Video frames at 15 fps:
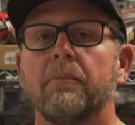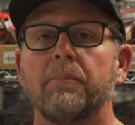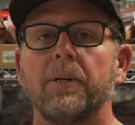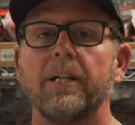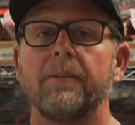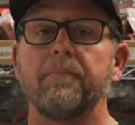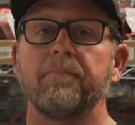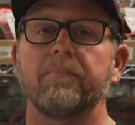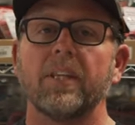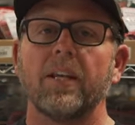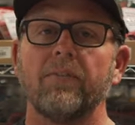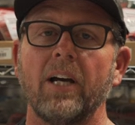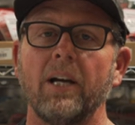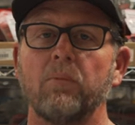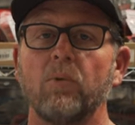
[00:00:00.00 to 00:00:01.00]
But
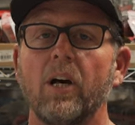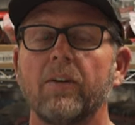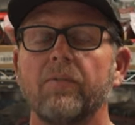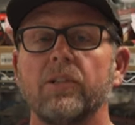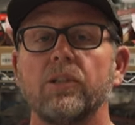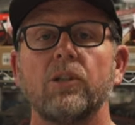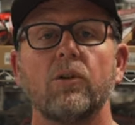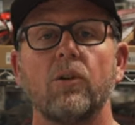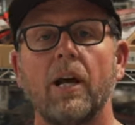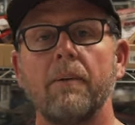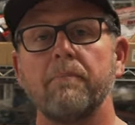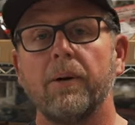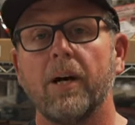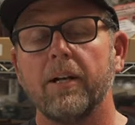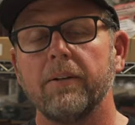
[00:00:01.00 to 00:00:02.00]
if I'm rock fishing or
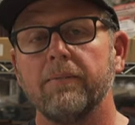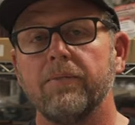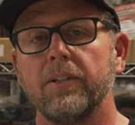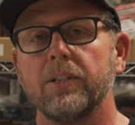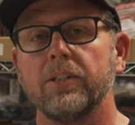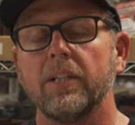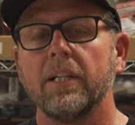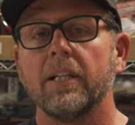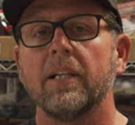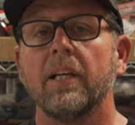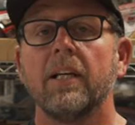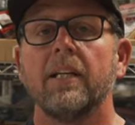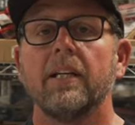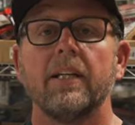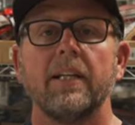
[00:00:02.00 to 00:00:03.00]
I'm bottom fishing
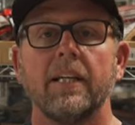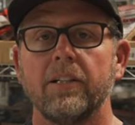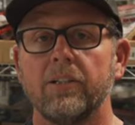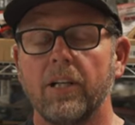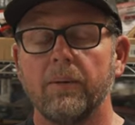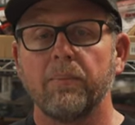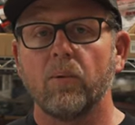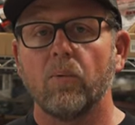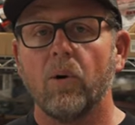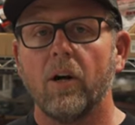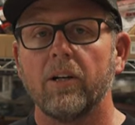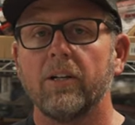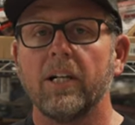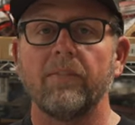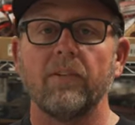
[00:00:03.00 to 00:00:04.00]
in deeper
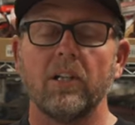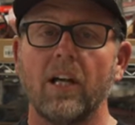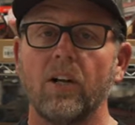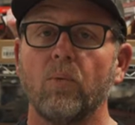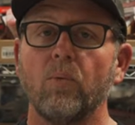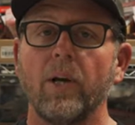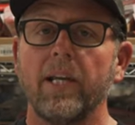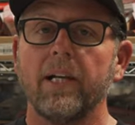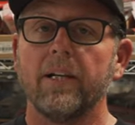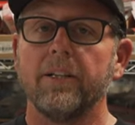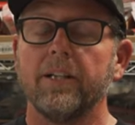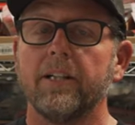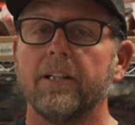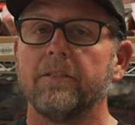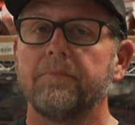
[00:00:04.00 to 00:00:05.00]
water and I have a lot of weight
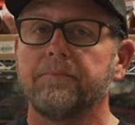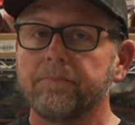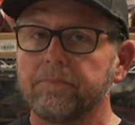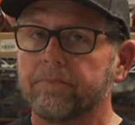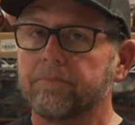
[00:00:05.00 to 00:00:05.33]
on there,